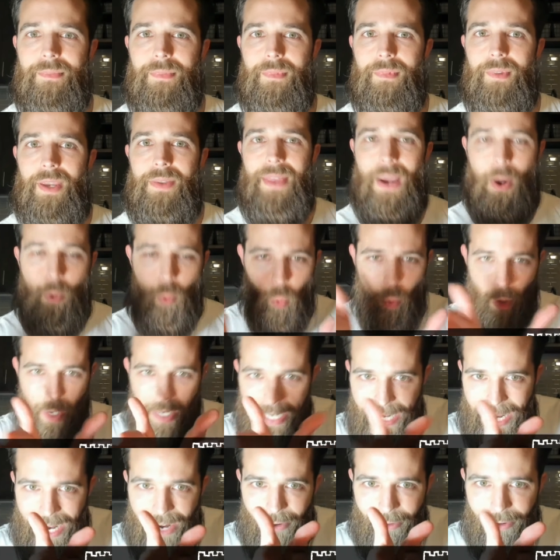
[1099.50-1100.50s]
In that
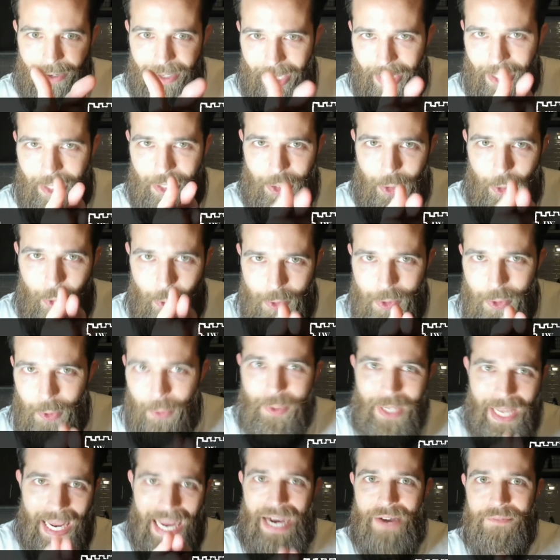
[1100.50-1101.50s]
one area, you
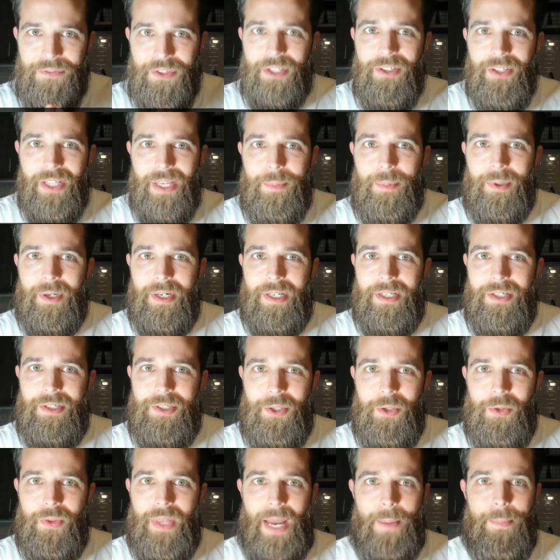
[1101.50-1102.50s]
don't have the liberty to
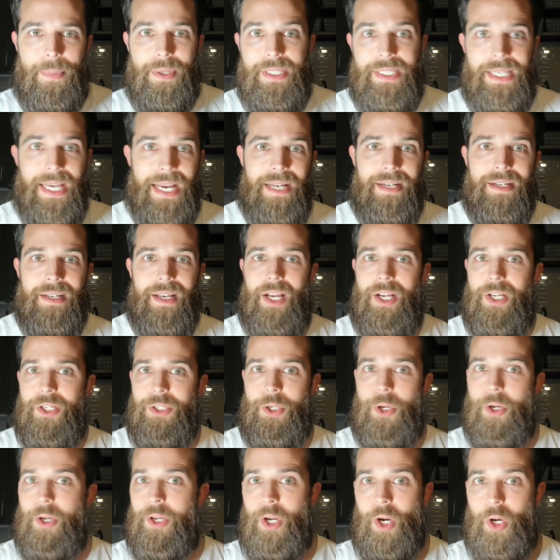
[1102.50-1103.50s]
do that, but yet
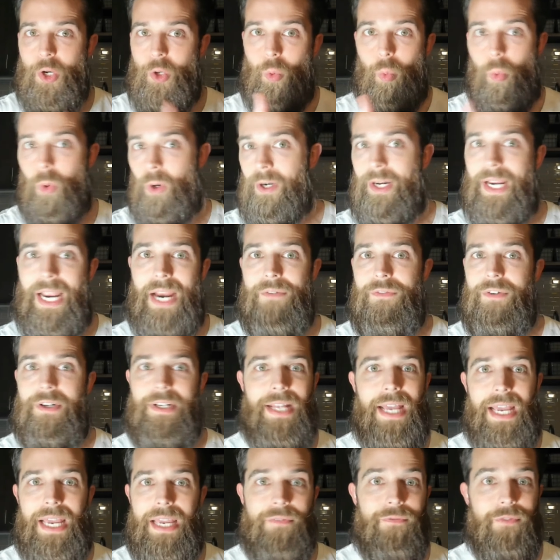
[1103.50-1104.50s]
you can go to work every
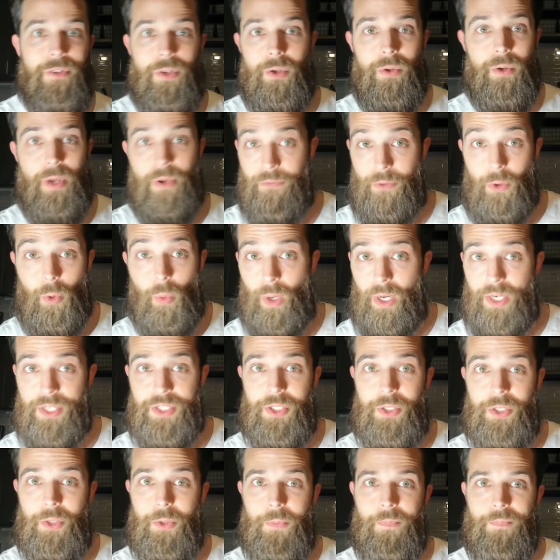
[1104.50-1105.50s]
day if you want
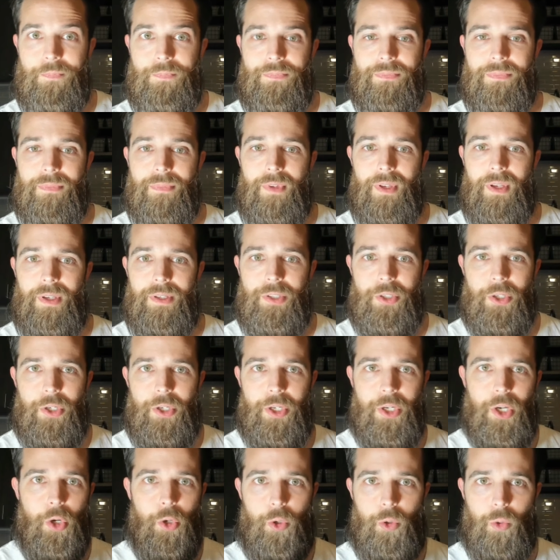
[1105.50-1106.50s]
to. You
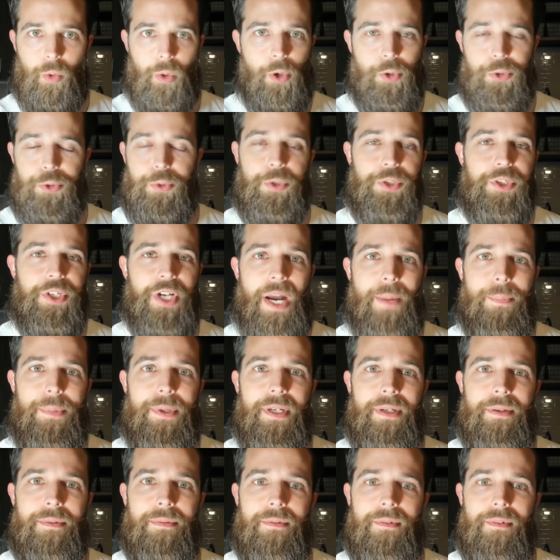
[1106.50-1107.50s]
can go grocery
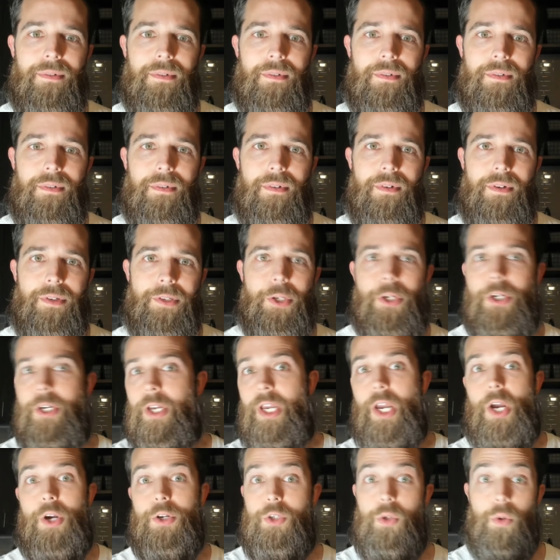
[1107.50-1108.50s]
shopping. You
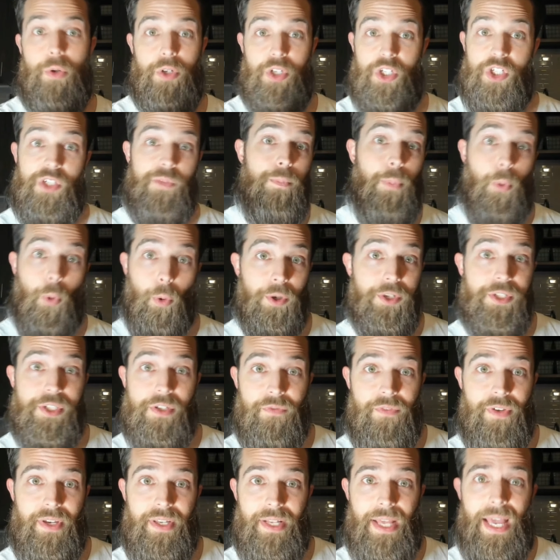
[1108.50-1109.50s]
could go to a sports
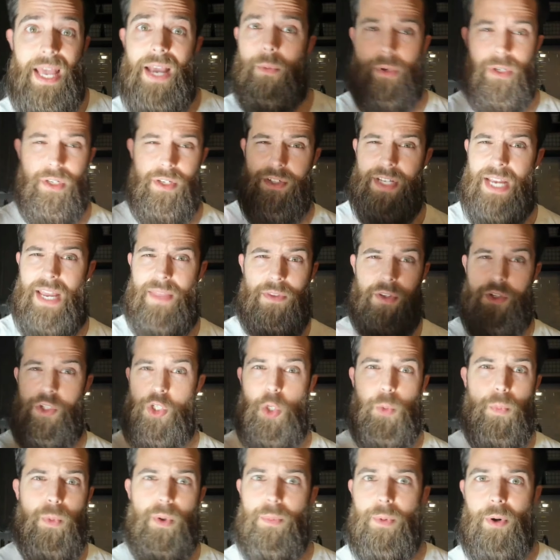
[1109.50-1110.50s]
event. Heck, we just had the
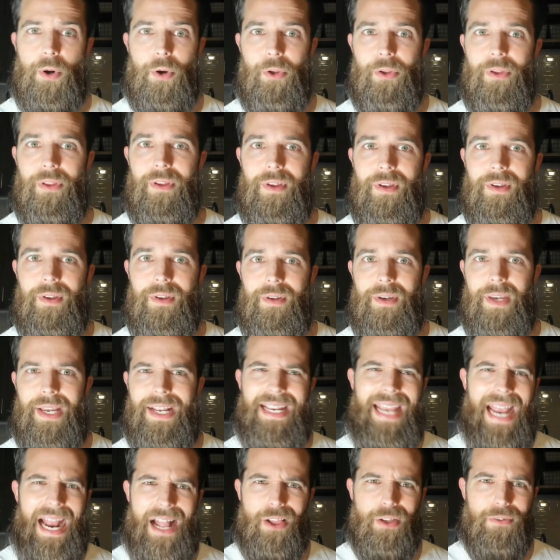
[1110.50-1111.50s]
Super Bowl
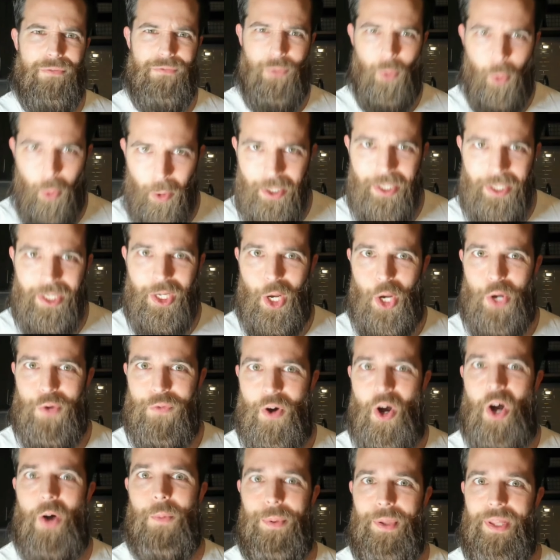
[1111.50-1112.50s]
in California, of
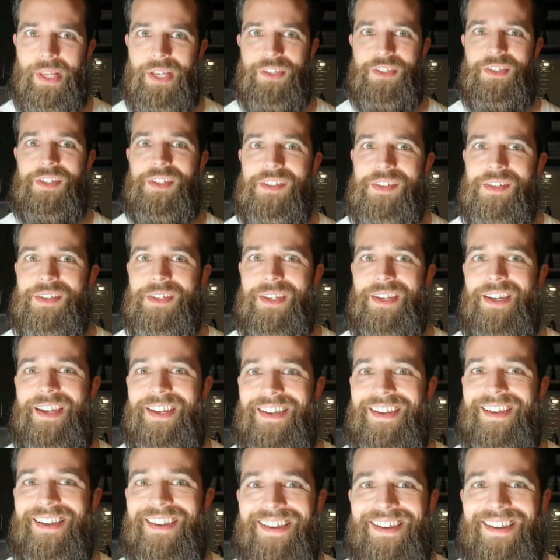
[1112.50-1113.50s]
all places,
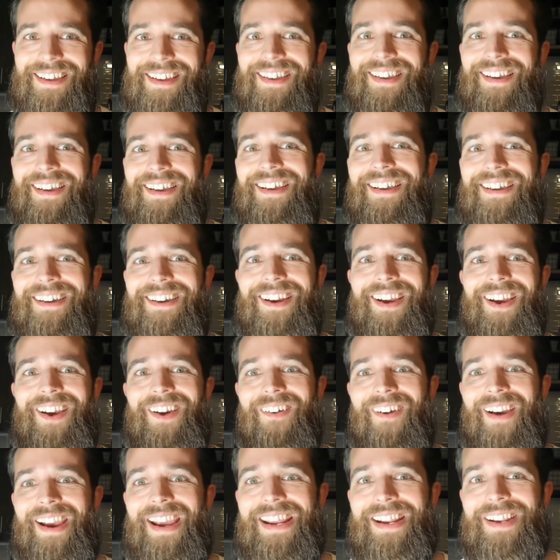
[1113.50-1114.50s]

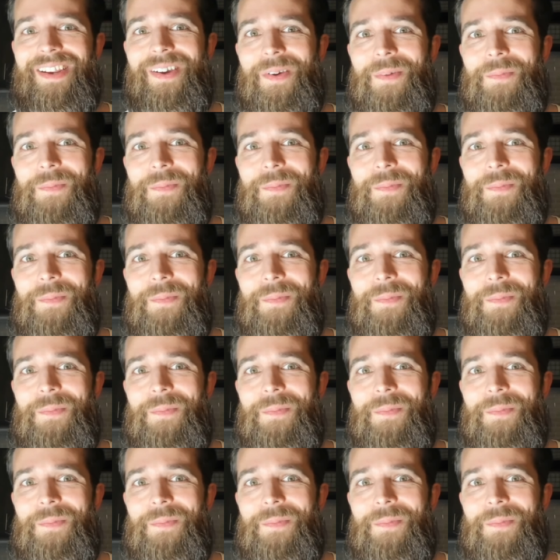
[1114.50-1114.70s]
right?